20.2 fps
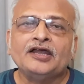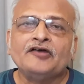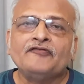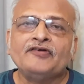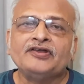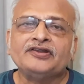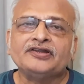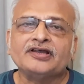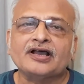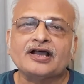
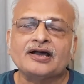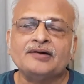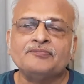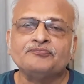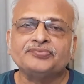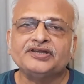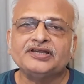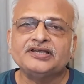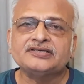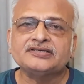When the
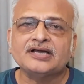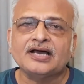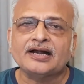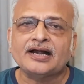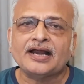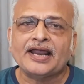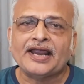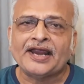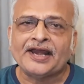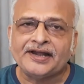companies
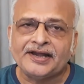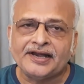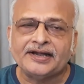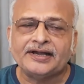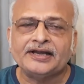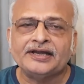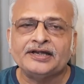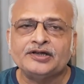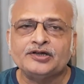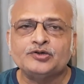are
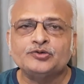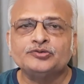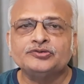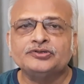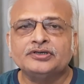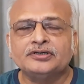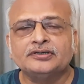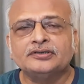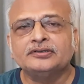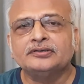added into
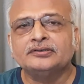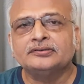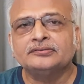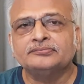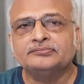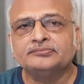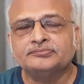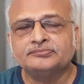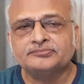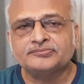the
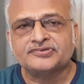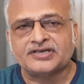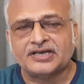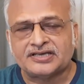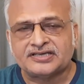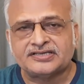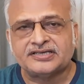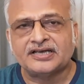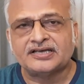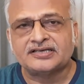
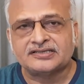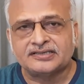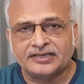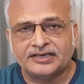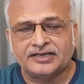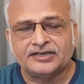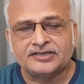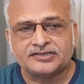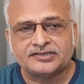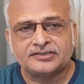Sensex
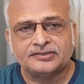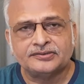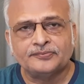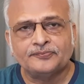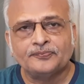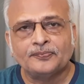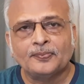list,